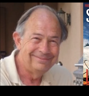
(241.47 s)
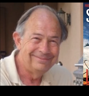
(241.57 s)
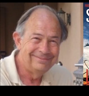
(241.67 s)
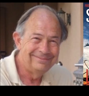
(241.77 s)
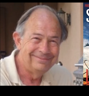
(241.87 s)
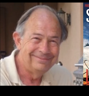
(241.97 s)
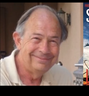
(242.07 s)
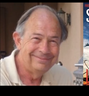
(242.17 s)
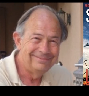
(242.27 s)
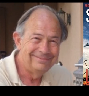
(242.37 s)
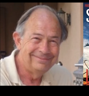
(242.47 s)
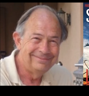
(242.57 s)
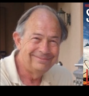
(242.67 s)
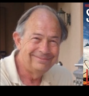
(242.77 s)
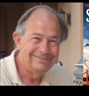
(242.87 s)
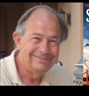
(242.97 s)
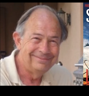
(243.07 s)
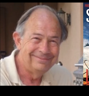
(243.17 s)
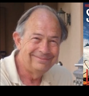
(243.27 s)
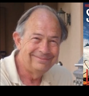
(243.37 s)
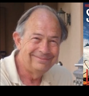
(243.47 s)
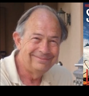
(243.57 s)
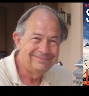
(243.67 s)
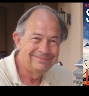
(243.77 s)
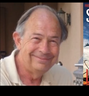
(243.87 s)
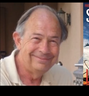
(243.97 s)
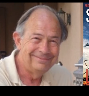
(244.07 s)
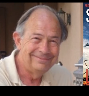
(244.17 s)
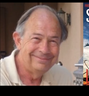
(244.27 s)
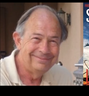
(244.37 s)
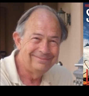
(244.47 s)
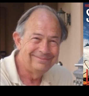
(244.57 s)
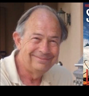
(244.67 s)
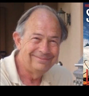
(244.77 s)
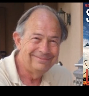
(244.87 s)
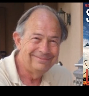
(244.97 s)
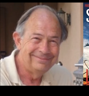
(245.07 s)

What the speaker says: (no lip movement)